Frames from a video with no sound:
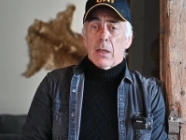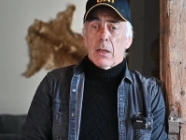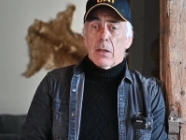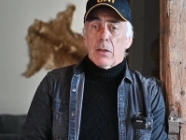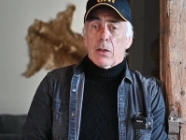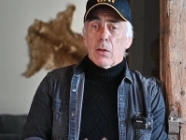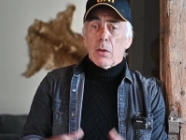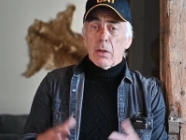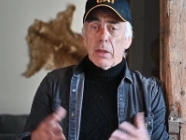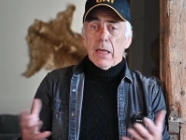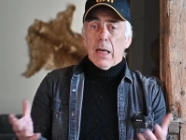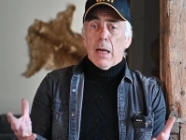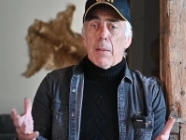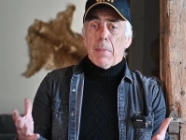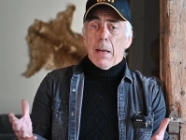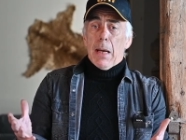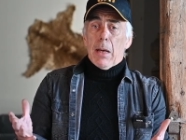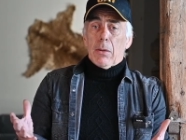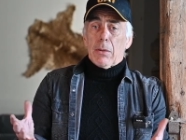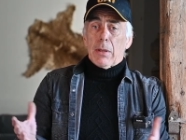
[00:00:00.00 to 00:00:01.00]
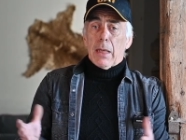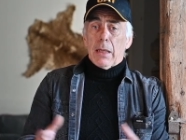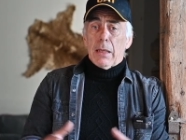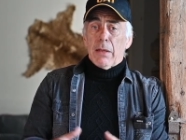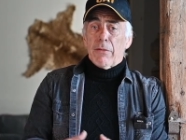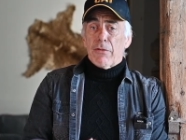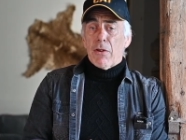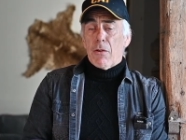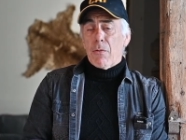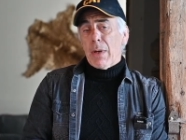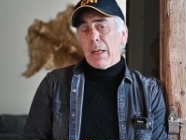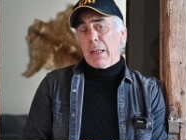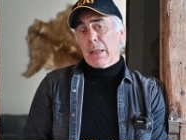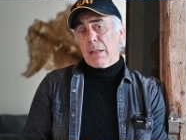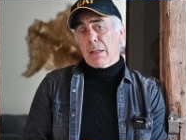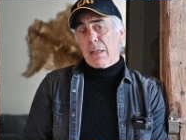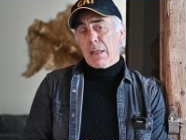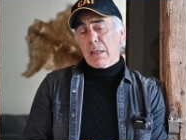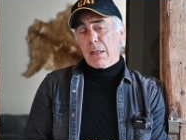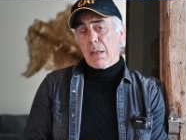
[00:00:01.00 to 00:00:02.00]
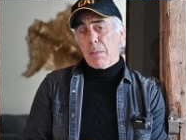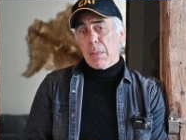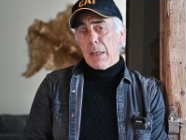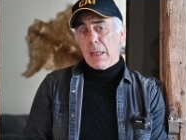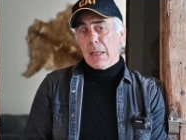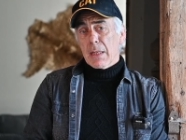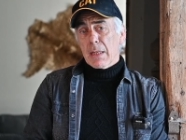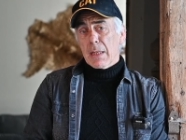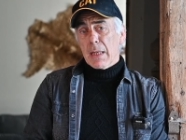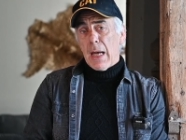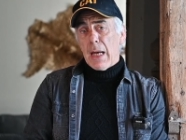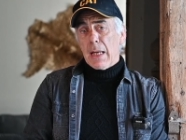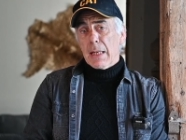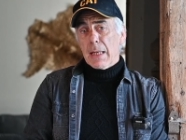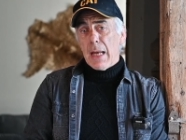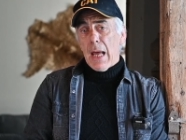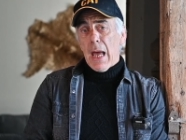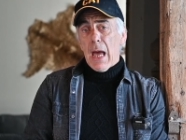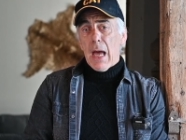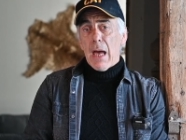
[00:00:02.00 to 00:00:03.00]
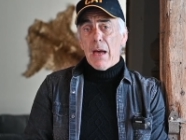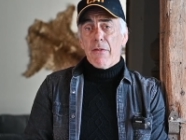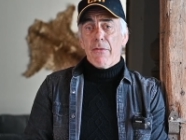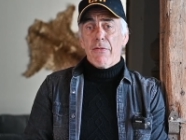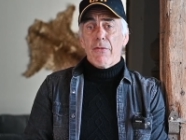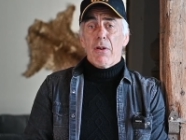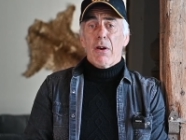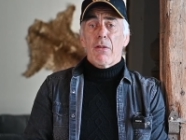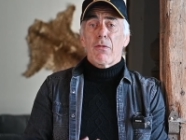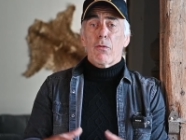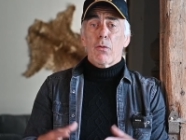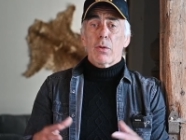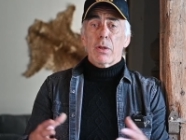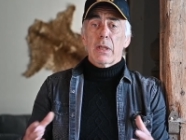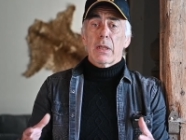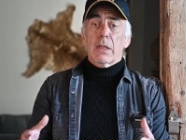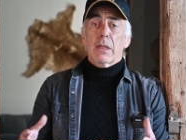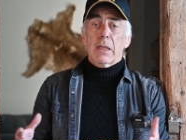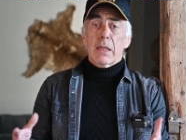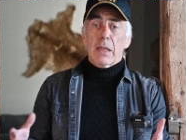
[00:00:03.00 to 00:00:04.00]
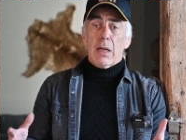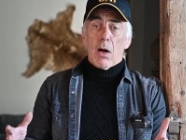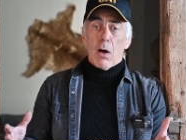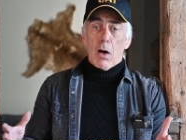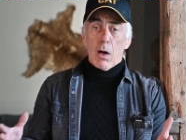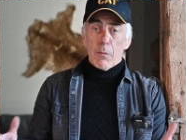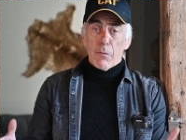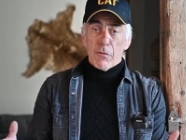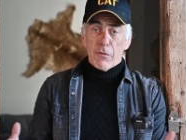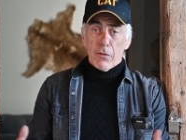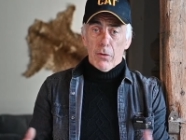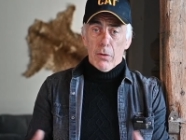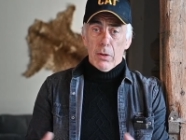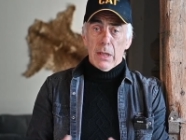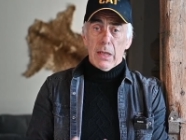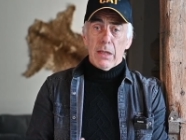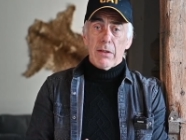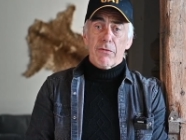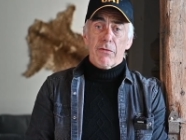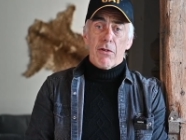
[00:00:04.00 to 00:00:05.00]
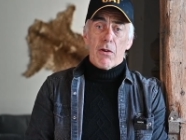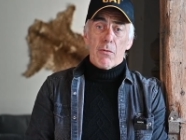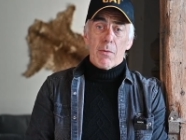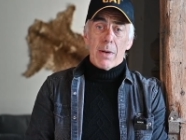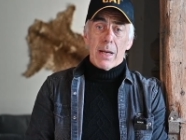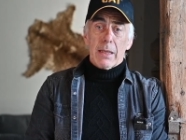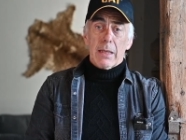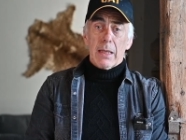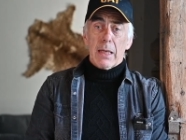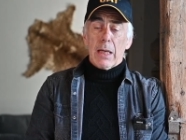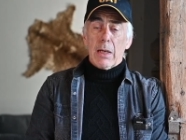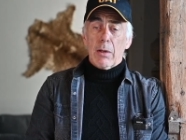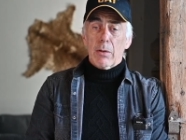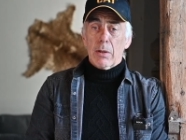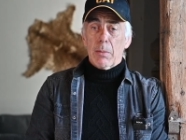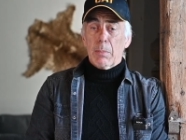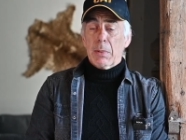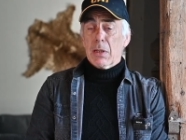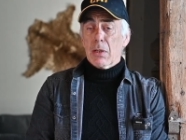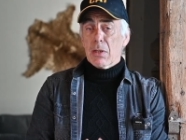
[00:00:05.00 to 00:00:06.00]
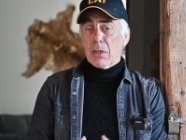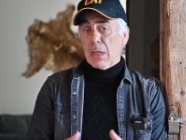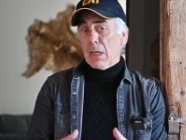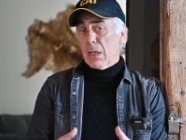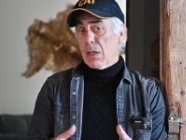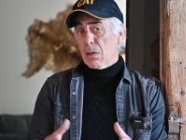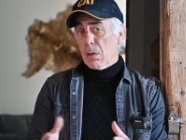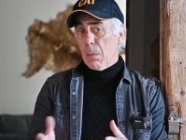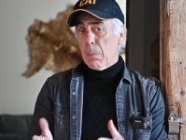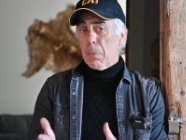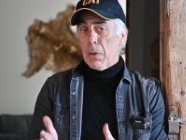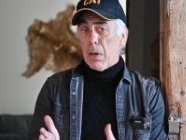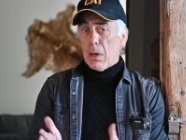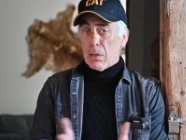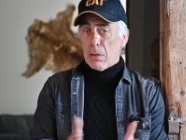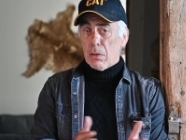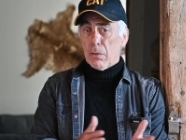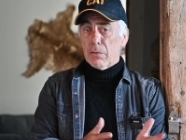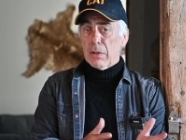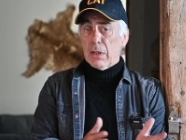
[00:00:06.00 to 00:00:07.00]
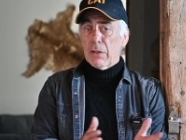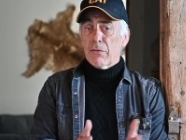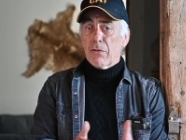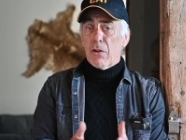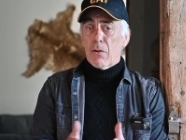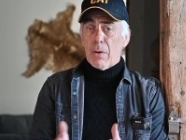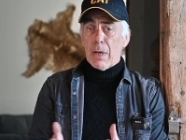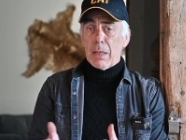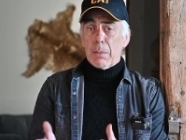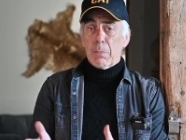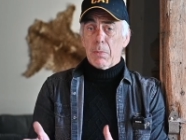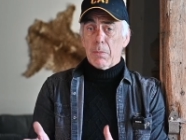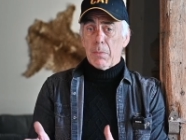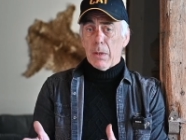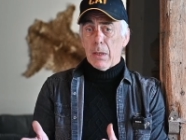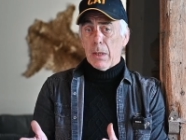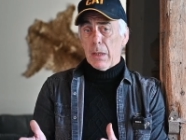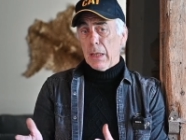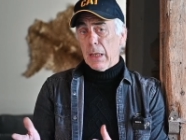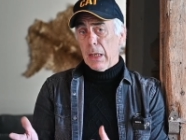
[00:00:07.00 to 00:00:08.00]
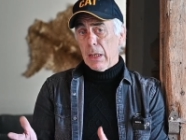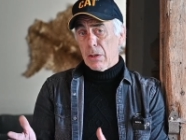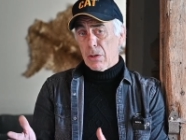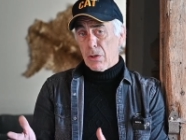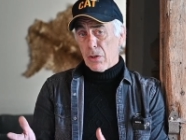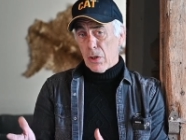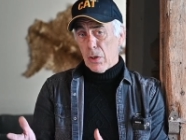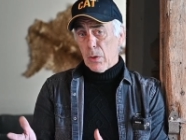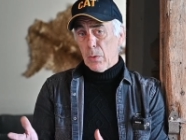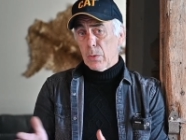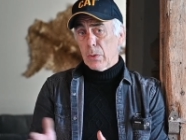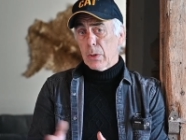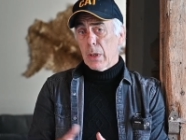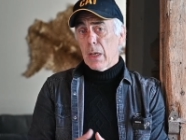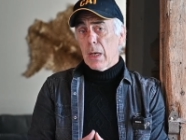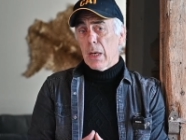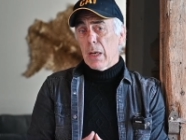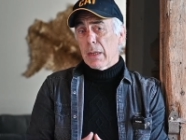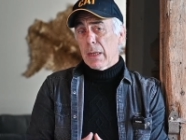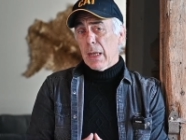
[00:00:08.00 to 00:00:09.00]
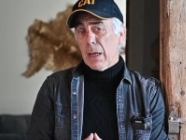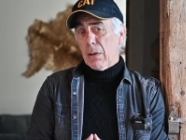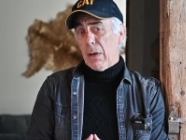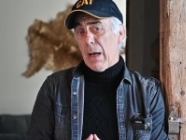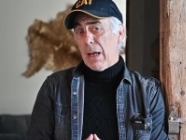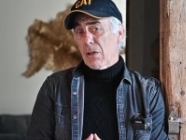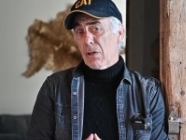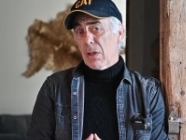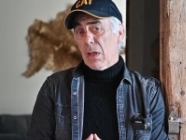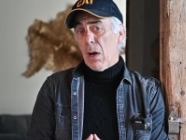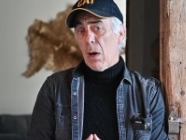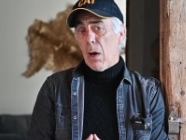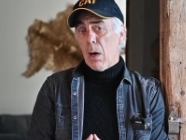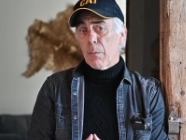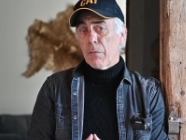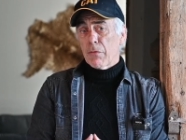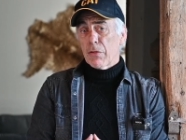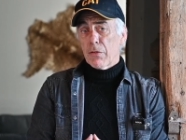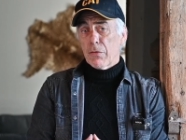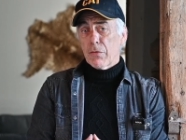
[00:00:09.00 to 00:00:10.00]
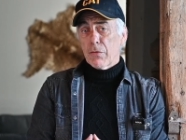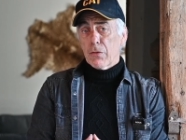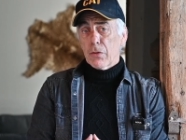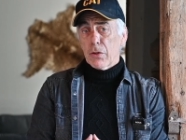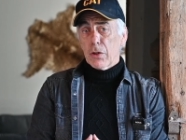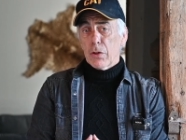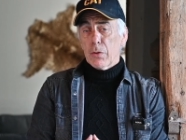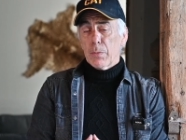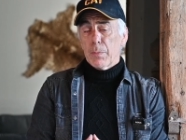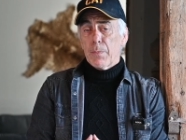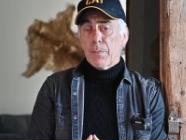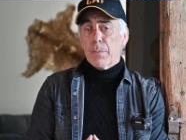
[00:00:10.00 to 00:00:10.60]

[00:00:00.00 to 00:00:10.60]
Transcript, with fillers: The good thing about that infrared system is that they have avoided the harmful infrared area because there are some parts of the infrared uh, zone that are actually harmful for you.